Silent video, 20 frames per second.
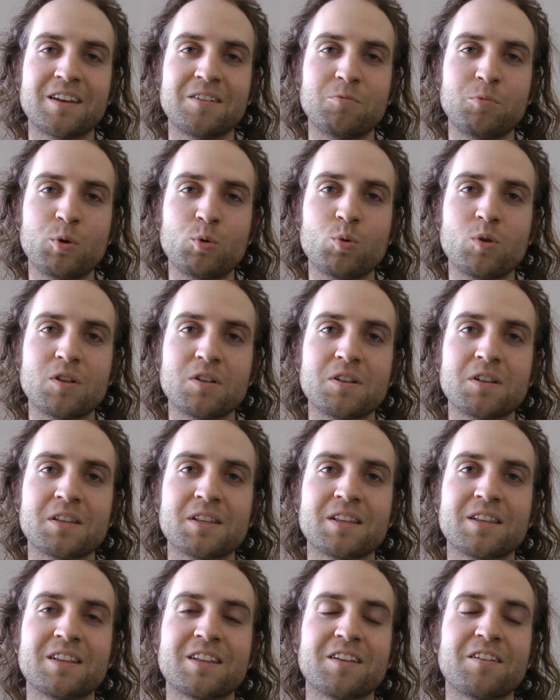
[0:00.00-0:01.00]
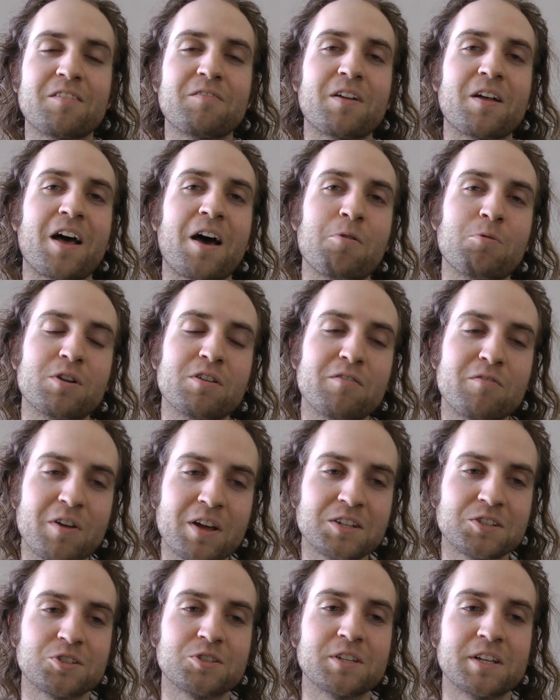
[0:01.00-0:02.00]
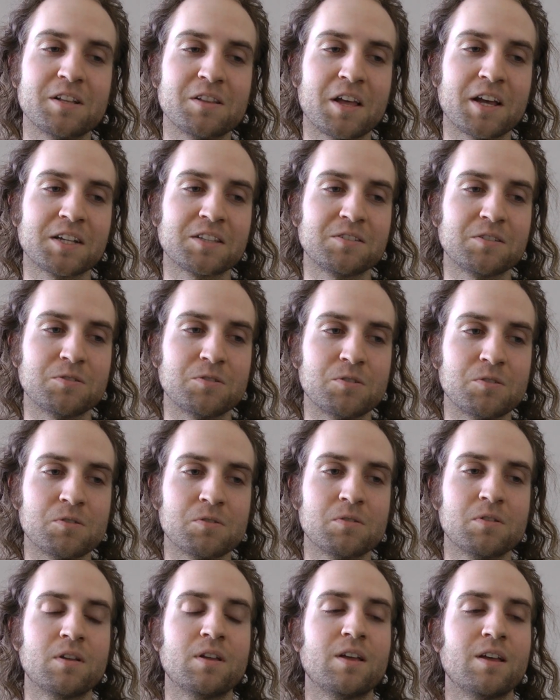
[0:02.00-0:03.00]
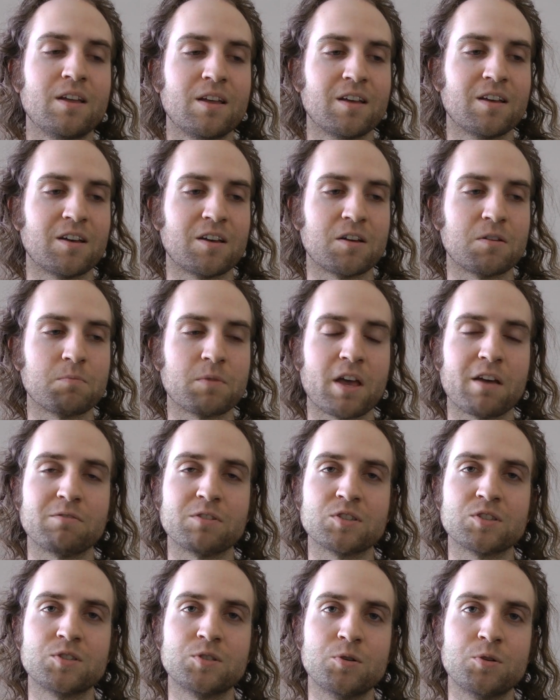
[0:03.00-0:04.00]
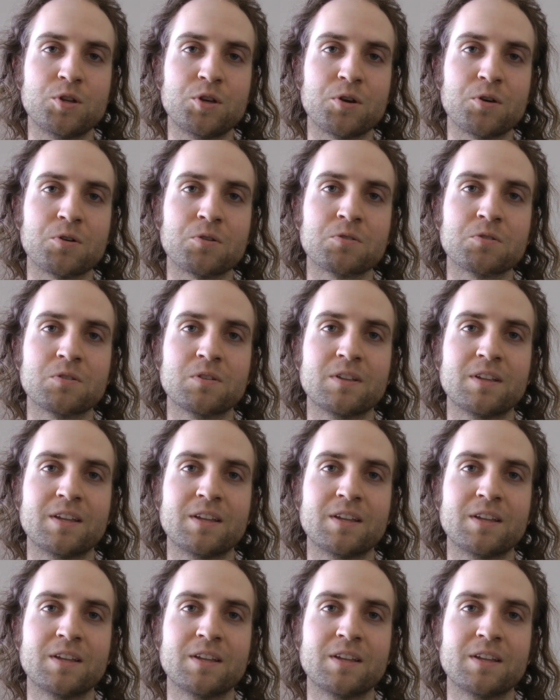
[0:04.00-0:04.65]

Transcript: I would eventually like to have a studio,